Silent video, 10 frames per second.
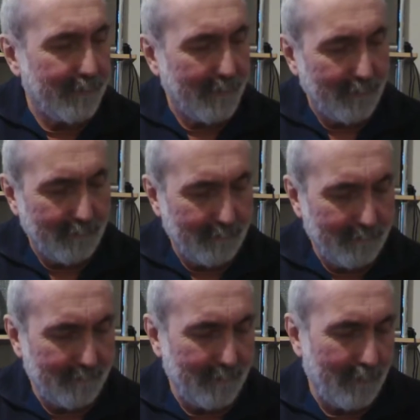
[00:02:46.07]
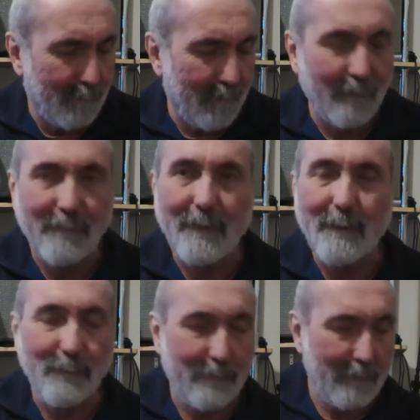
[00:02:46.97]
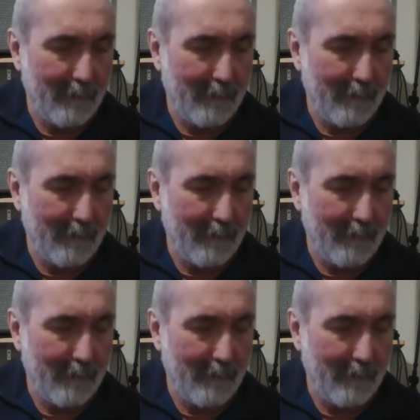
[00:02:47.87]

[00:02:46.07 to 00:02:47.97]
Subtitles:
So I went over those.